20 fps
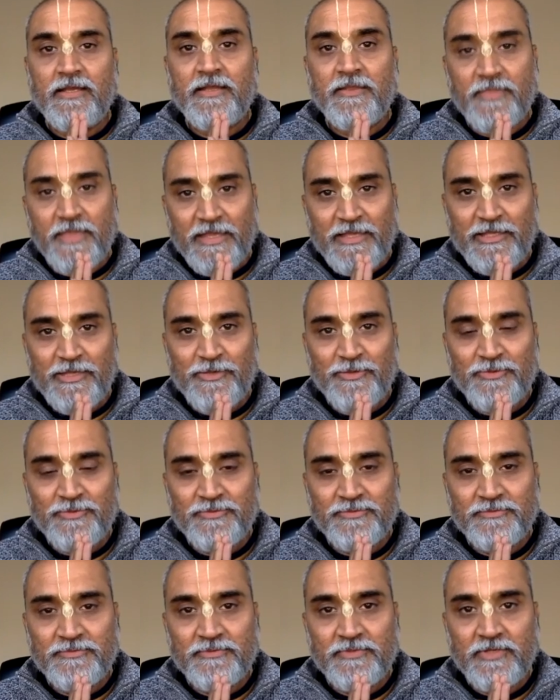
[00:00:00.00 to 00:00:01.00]
Thank you,
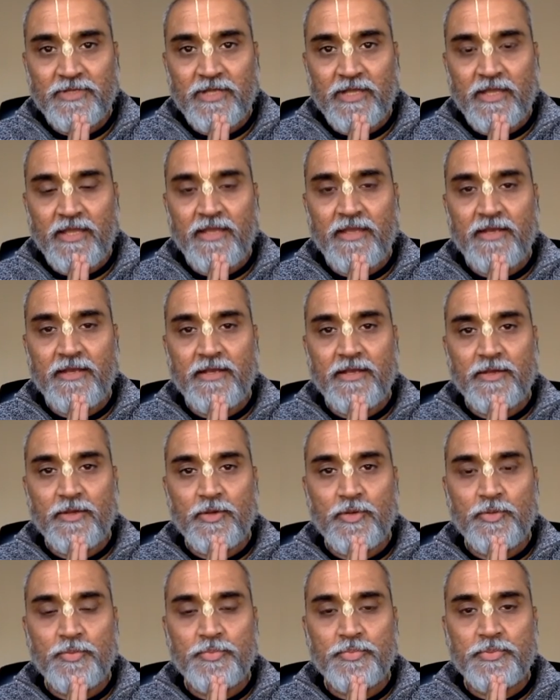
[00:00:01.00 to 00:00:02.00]
and I
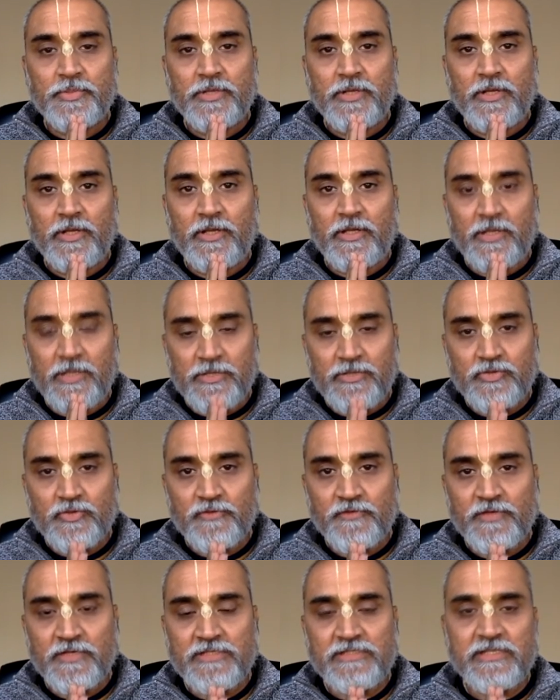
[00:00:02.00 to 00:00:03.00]
hope each
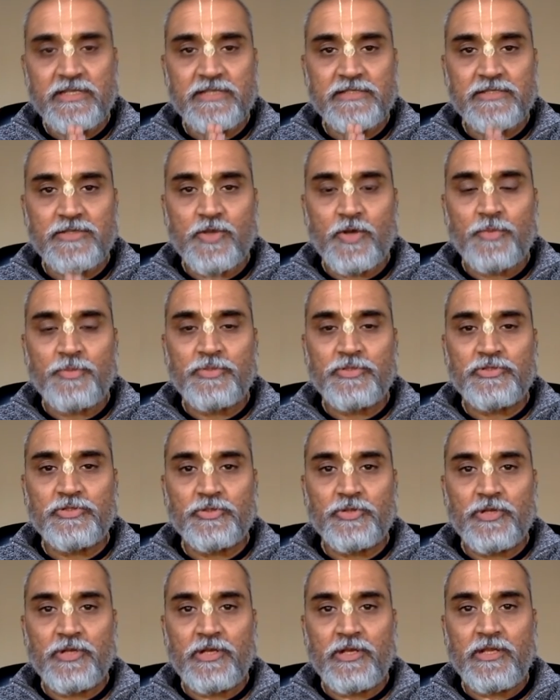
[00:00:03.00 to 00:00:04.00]
of us has the
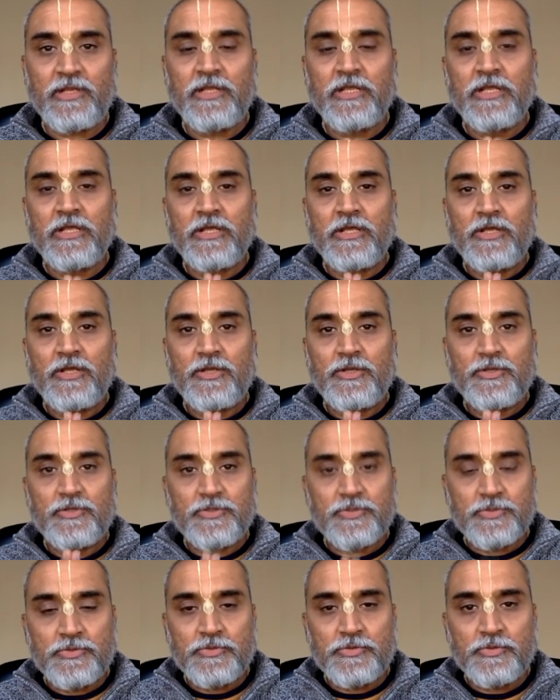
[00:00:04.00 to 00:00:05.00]
opportunity
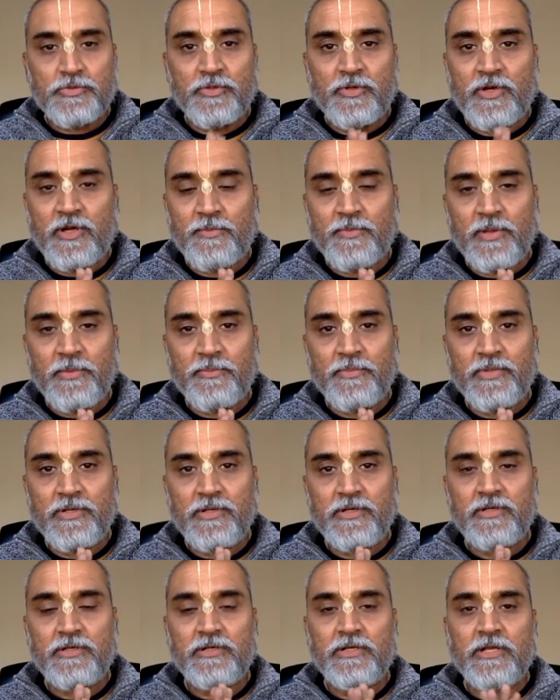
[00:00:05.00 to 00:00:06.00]
to
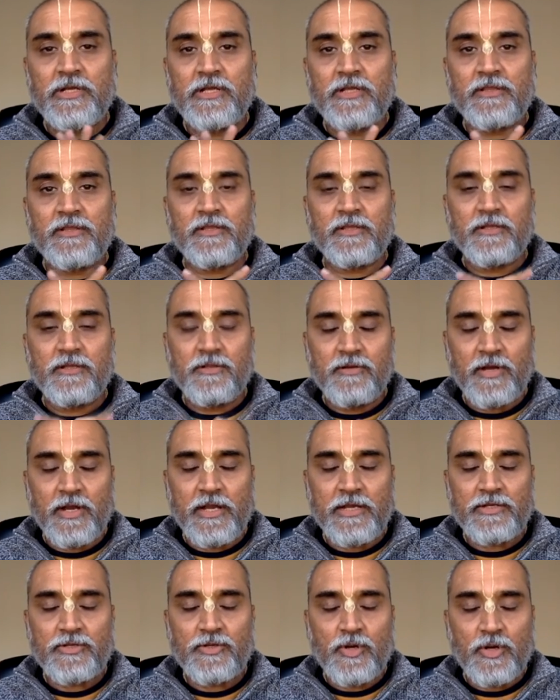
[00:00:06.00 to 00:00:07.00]
remember the
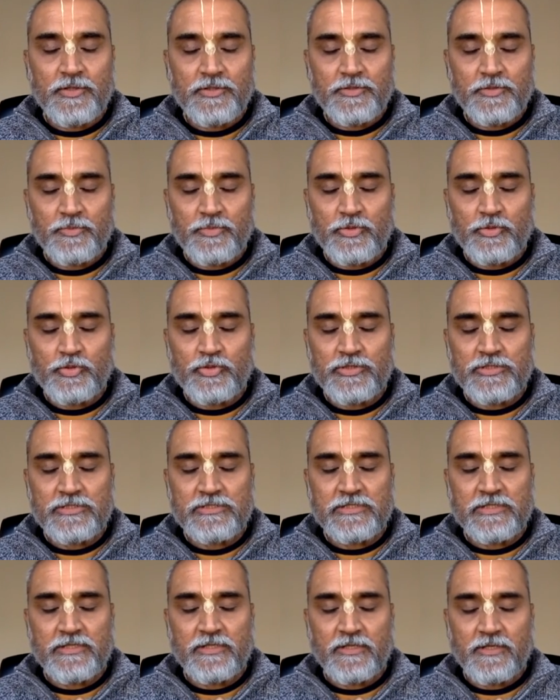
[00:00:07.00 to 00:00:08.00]
great
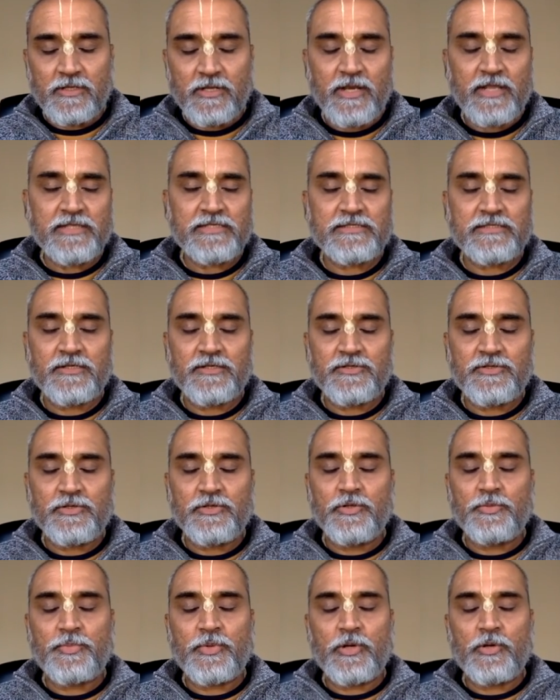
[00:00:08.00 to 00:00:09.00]
contributions and the grace
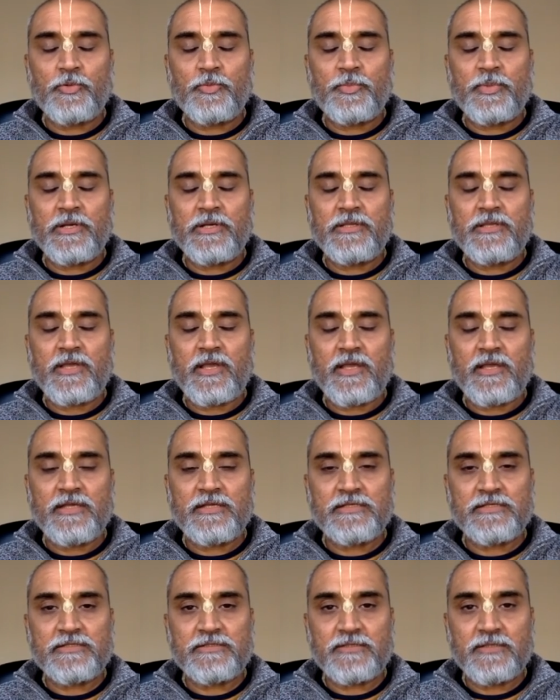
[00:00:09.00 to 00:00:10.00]
Srila Prabhupada
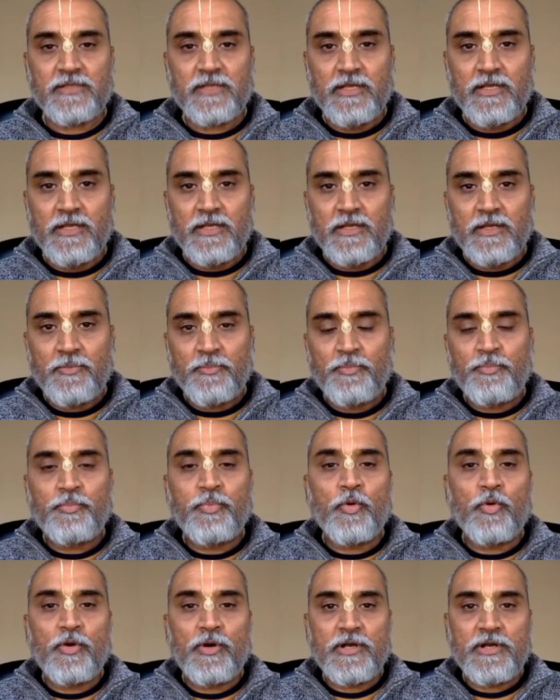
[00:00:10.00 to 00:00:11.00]
has
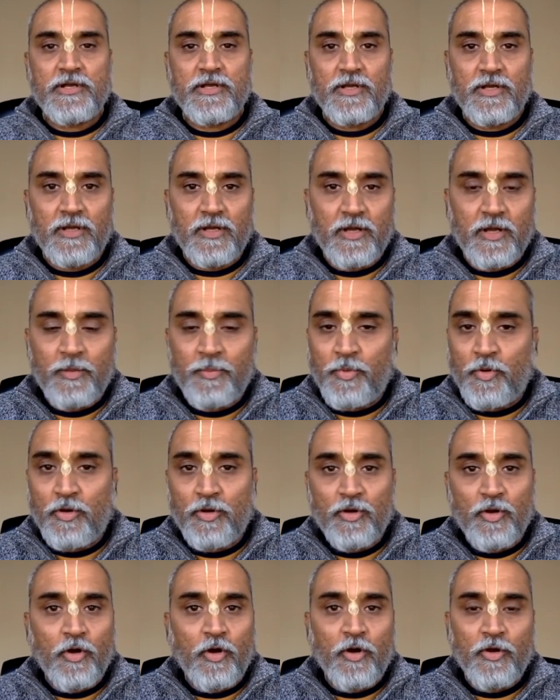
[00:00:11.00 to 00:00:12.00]
poured
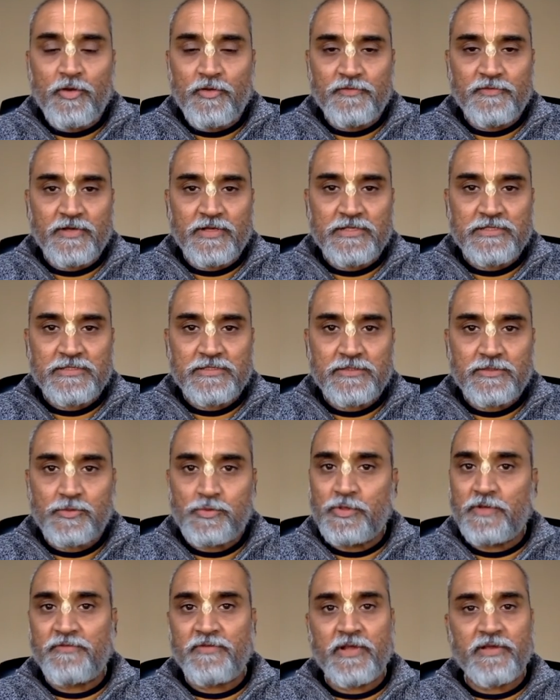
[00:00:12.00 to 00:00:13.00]
upon all of us
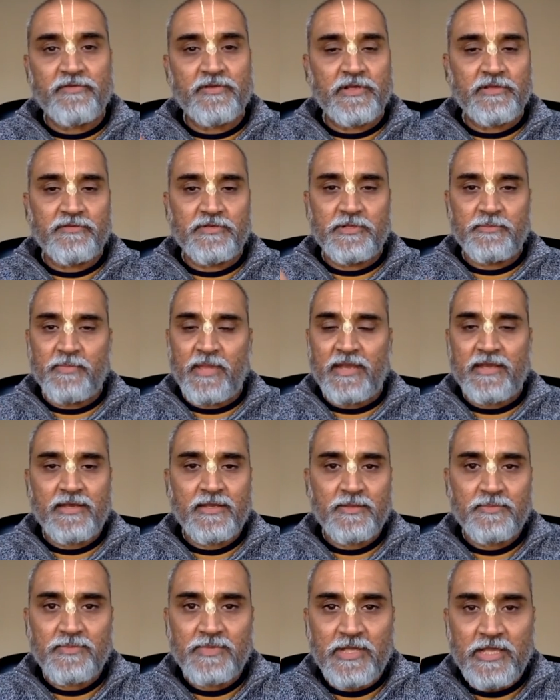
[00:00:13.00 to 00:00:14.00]
who have never even met
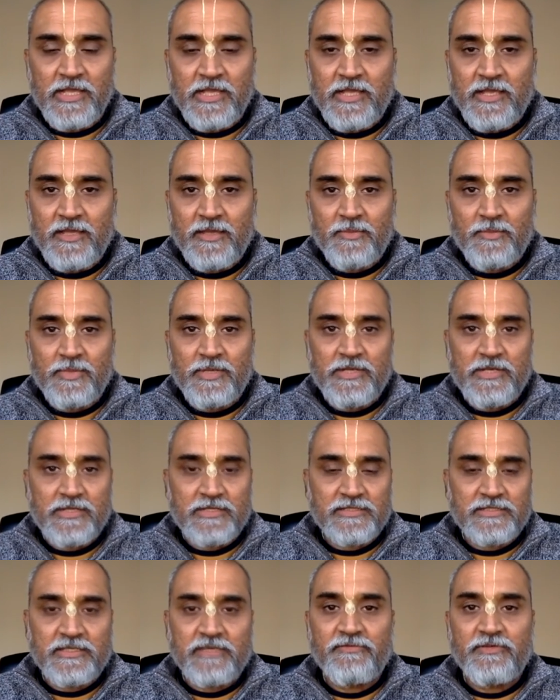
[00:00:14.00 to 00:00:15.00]
him. But he
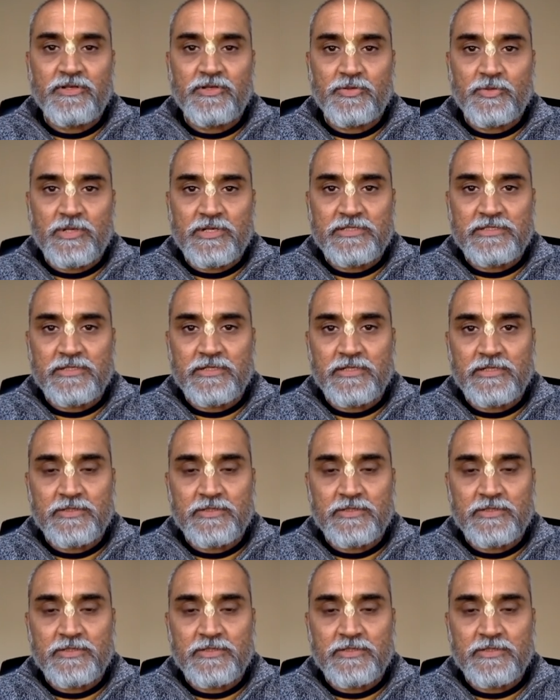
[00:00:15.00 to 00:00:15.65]
has given to us in